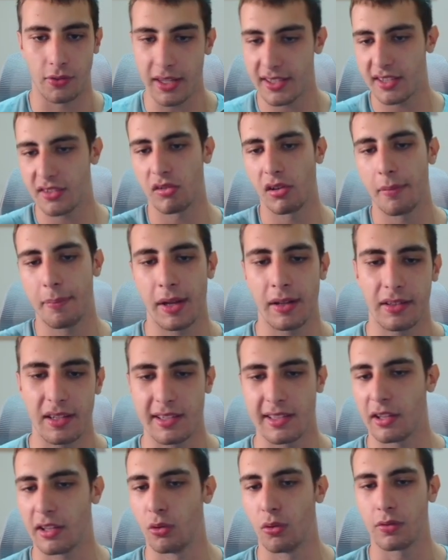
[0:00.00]
This is really big.
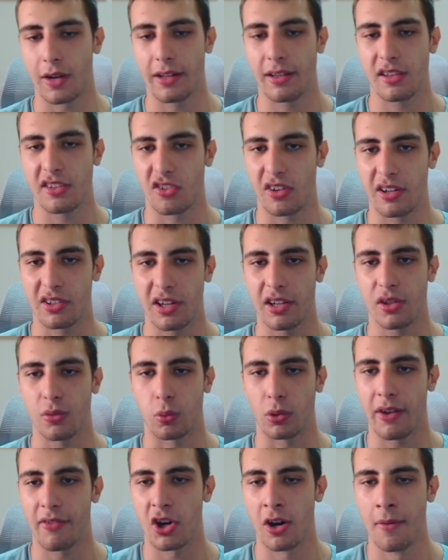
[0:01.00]
This is like 2 credits, 3
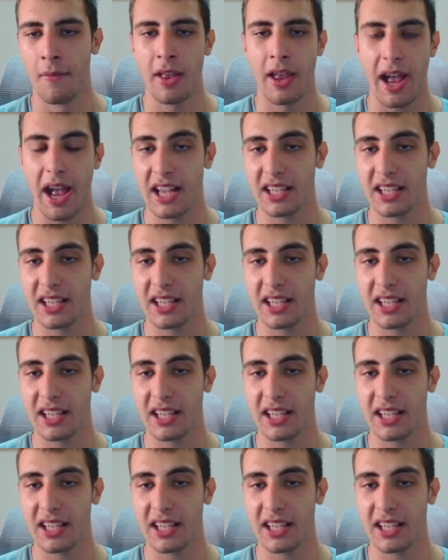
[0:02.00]
credits, whatever.